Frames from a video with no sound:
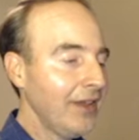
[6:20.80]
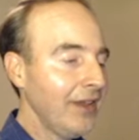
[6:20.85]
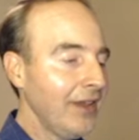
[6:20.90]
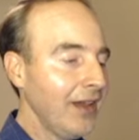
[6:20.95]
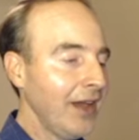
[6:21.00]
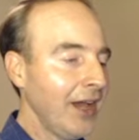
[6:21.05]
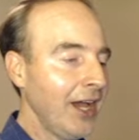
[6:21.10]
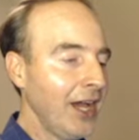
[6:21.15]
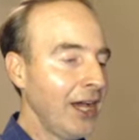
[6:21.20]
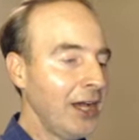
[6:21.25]

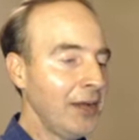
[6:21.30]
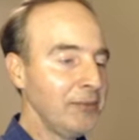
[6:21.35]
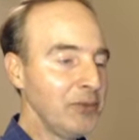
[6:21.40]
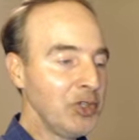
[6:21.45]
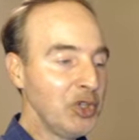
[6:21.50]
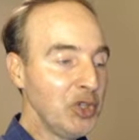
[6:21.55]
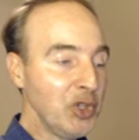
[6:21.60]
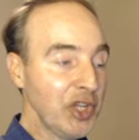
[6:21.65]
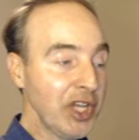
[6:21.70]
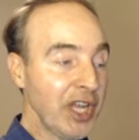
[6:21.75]

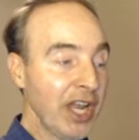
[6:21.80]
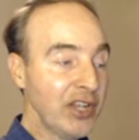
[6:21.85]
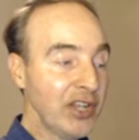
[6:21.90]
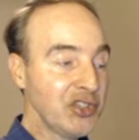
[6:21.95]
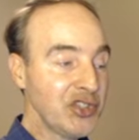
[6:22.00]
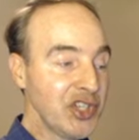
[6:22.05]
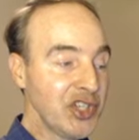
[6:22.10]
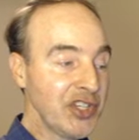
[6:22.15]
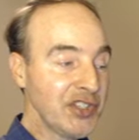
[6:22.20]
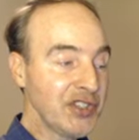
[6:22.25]
You look at how
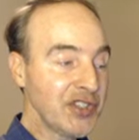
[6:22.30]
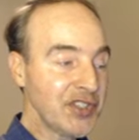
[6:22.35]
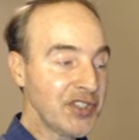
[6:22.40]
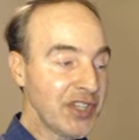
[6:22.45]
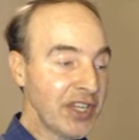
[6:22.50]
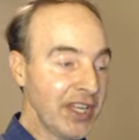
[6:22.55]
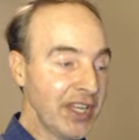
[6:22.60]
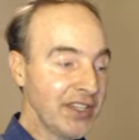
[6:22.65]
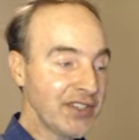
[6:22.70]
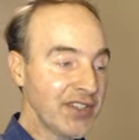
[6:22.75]
Jesus
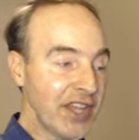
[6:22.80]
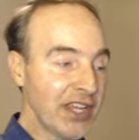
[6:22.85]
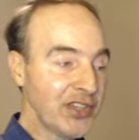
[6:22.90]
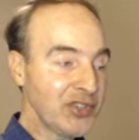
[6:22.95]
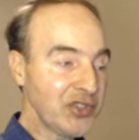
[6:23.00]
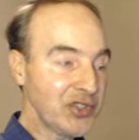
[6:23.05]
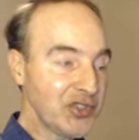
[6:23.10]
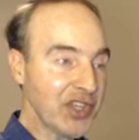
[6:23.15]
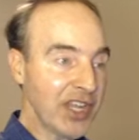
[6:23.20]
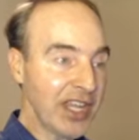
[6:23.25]
and his
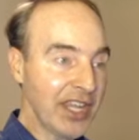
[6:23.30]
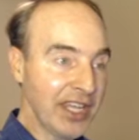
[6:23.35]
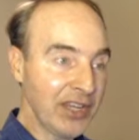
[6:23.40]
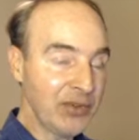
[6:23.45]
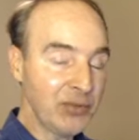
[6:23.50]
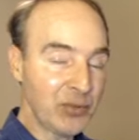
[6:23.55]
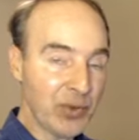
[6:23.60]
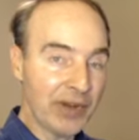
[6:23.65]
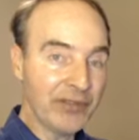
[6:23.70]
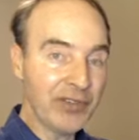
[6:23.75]
angels
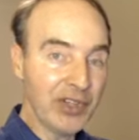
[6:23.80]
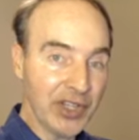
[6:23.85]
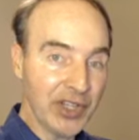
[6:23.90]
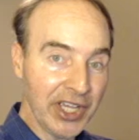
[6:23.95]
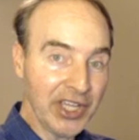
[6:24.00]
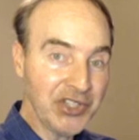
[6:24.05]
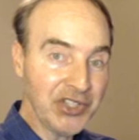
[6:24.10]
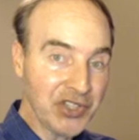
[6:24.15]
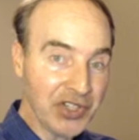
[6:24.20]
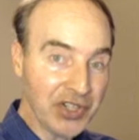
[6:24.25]
in
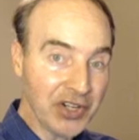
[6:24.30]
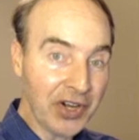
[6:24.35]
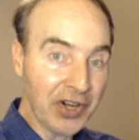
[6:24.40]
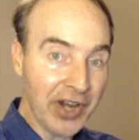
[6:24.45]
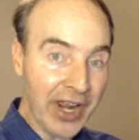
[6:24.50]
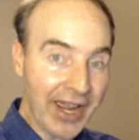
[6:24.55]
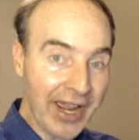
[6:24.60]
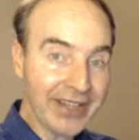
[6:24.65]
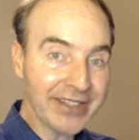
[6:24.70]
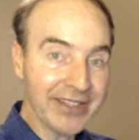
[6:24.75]
Revelation are
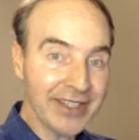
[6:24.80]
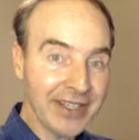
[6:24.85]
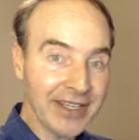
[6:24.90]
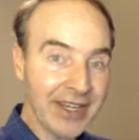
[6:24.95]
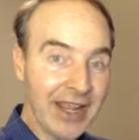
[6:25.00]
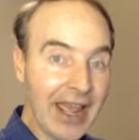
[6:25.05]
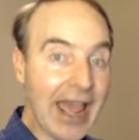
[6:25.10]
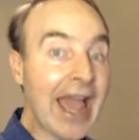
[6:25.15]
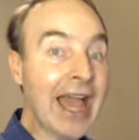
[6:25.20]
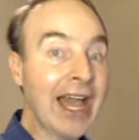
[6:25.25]
acting
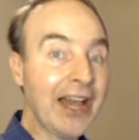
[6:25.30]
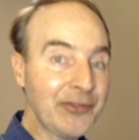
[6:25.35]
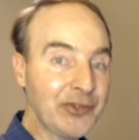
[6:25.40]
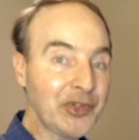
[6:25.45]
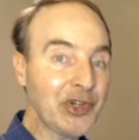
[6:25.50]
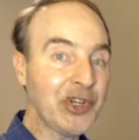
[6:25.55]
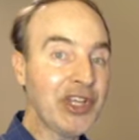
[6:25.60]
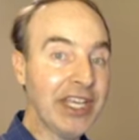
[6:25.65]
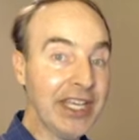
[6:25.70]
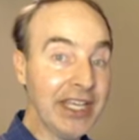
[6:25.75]
after
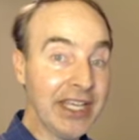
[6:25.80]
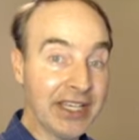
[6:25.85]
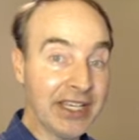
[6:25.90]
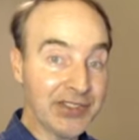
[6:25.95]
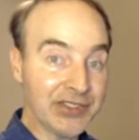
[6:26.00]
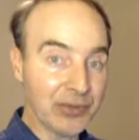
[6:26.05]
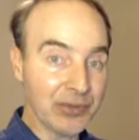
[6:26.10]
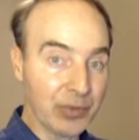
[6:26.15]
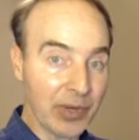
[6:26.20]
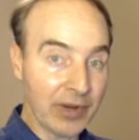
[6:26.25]
he
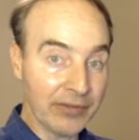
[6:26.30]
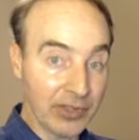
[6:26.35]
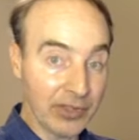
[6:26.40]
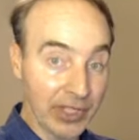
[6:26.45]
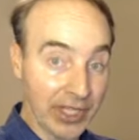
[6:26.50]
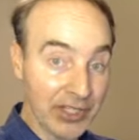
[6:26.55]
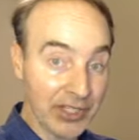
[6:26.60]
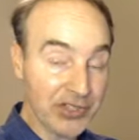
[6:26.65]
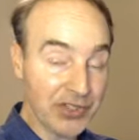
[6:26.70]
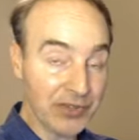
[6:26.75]
gets a
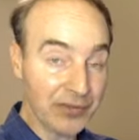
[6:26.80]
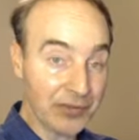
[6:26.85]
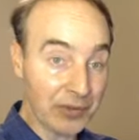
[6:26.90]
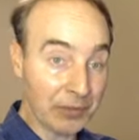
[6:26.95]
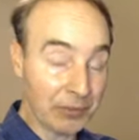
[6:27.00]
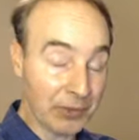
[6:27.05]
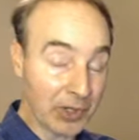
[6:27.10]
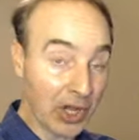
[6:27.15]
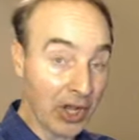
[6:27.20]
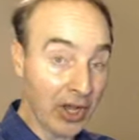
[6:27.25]
revelation
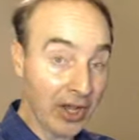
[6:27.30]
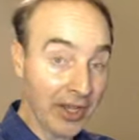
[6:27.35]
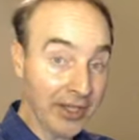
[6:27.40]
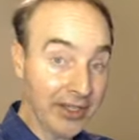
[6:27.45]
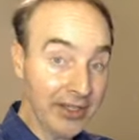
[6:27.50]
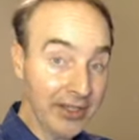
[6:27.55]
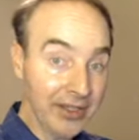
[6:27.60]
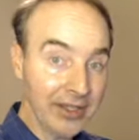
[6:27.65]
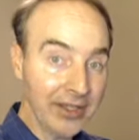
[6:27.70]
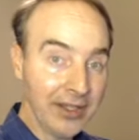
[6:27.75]
from
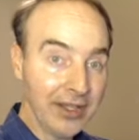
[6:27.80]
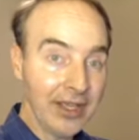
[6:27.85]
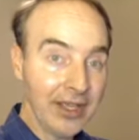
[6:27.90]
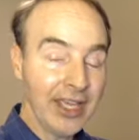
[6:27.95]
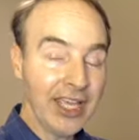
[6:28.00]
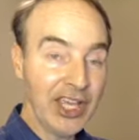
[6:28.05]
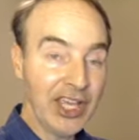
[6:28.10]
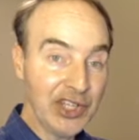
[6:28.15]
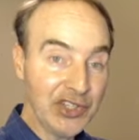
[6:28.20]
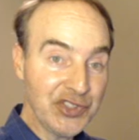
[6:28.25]
God,
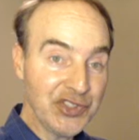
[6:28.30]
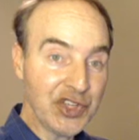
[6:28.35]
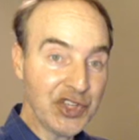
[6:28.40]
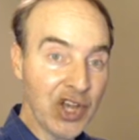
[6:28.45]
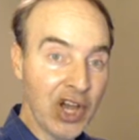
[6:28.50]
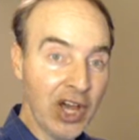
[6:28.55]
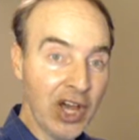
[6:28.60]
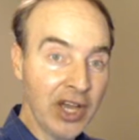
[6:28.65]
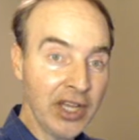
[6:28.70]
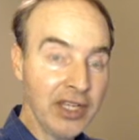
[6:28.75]
his
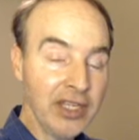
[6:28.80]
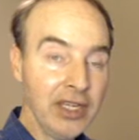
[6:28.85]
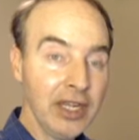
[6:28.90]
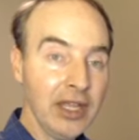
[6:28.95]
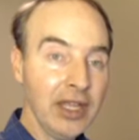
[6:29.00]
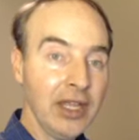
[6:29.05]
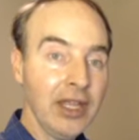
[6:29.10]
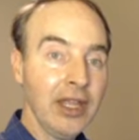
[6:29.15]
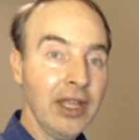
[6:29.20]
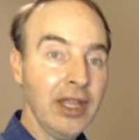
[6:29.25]
God,
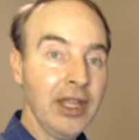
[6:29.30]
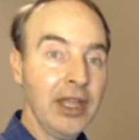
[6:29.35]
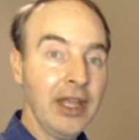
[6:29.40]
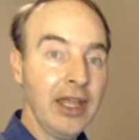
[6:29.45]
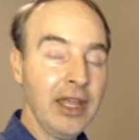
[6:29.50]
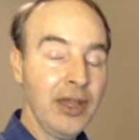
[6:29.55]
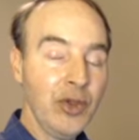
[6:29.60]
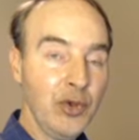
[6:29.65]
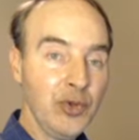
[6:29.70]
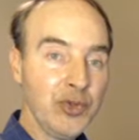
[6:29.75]

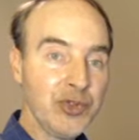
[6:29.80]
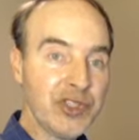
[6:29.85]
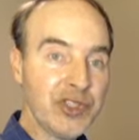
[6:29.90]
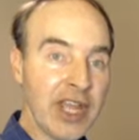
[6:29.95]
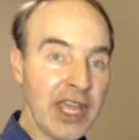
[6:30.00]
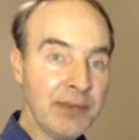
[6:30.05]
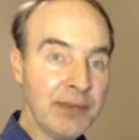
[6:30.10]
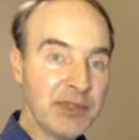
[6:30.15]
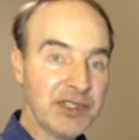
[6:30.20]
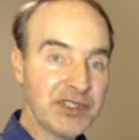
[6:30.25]
whose
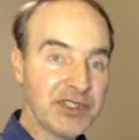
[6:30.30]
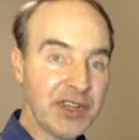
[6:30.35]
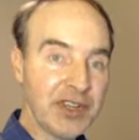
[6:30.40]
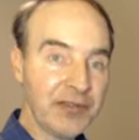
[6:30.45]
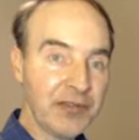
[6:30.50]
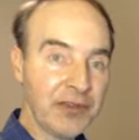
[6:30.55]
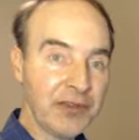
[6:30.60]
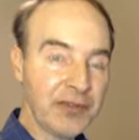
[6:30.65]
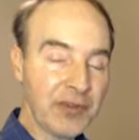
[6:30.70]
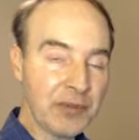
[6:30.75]
name is
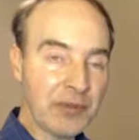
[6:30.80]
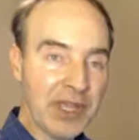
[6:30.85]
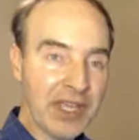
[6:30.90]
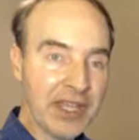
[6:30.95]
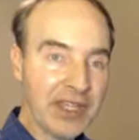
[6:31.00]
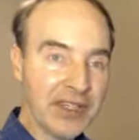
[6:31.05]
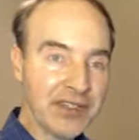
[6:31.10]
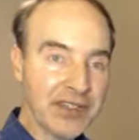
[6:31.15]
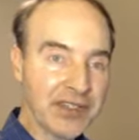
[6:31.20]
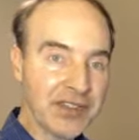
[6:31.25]
different from
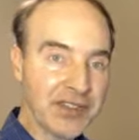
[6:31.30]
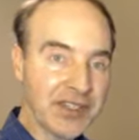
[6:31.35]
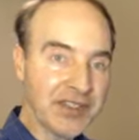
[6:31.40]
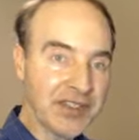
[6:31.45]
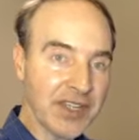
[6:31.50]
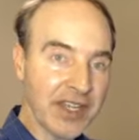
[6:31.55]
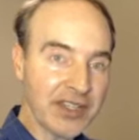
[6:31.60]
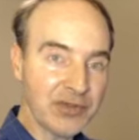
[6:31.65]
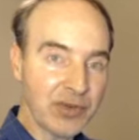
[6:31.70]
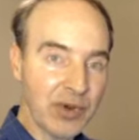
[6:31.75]
his, as he
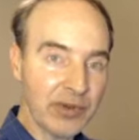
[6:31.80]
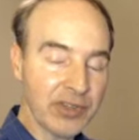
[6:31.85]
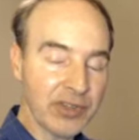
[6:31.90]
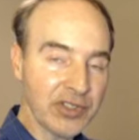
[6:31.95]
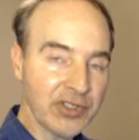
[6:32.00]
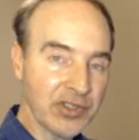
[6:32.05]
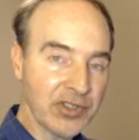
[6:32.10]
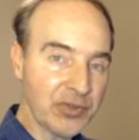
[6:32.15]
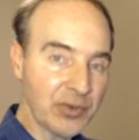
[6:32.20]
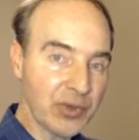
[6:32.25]
says in
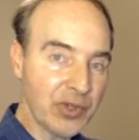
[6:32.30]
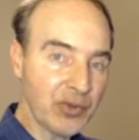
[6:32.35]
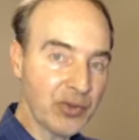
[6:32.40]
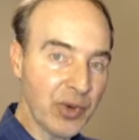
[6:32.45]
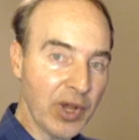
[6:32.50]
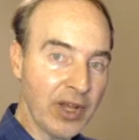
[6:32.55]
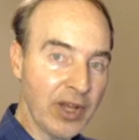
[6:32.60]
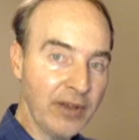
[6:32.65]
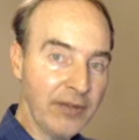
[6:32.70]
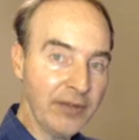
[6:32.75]
Revelation
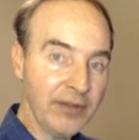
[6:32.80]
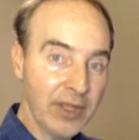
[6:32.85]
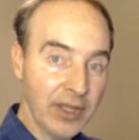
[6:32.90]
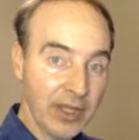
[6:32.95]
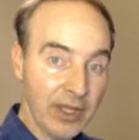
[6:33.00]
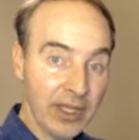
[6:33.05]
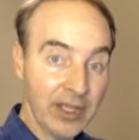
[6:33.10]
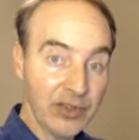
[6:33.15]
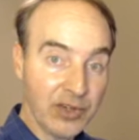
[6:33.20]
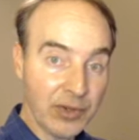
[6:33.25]
3:12,
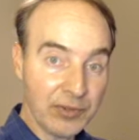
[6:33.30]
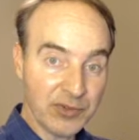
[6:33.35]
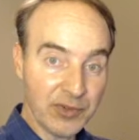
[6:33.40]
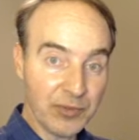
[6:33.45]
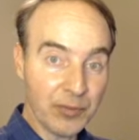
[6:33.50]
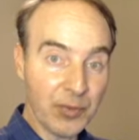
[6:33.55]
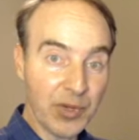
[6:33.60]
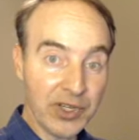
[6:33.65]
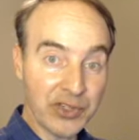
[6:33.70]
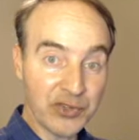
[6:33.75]
in terms
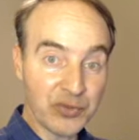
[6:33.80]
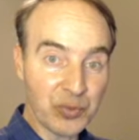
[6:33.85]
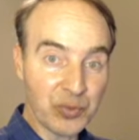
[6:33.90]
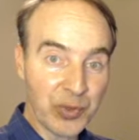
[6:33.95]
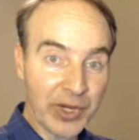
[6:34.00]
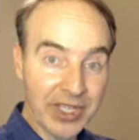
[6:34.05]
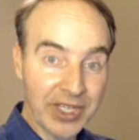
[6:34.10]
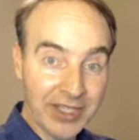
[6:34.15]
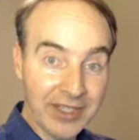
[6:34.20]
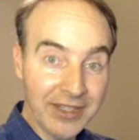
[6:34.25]
of what is
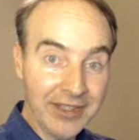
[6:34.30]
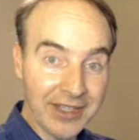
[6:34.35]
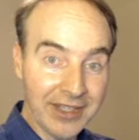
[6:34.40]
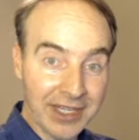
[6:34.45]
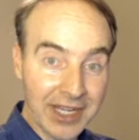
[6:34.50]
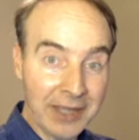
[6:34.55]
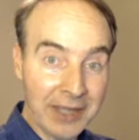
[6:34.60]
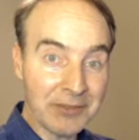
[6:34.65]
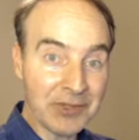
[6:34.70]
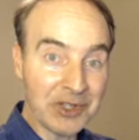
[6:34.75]
written, the
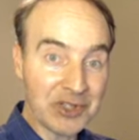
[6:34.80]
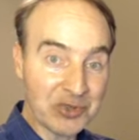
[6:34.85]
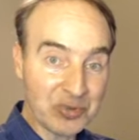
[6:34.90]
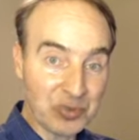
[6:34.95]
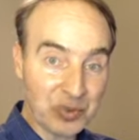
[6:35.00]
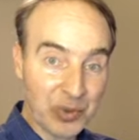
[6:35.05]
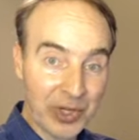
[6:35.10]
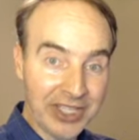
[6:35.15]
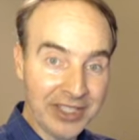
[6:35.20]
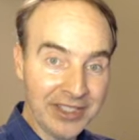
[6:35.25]
name that is
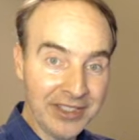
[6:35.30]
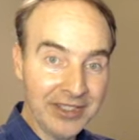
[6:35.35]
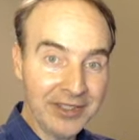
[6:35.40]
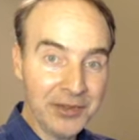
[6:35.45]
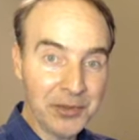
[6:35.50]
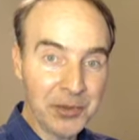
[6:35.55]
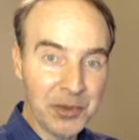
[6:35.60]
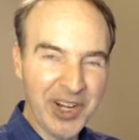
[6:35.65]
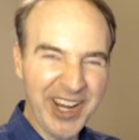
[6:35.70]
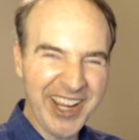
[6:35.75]
written,
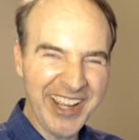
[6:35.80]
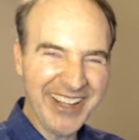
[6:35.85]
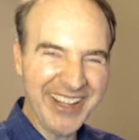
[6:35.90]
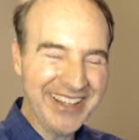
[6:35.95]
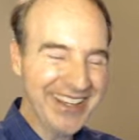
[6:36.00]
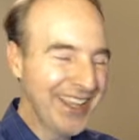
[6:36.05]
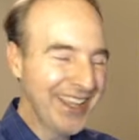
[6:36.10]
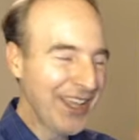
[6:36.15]
right?